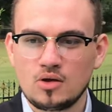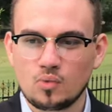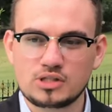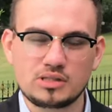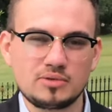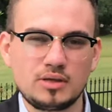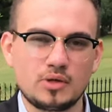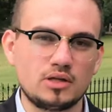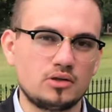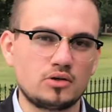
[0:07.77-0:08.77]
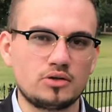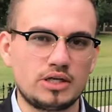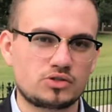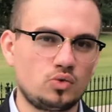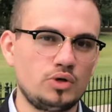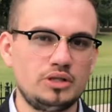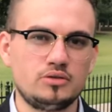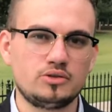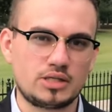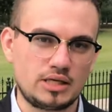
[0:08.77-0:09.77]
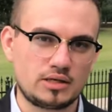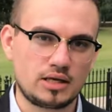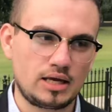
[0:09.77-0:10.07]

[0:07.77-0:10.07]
What's something that we can learn as coin dealers and,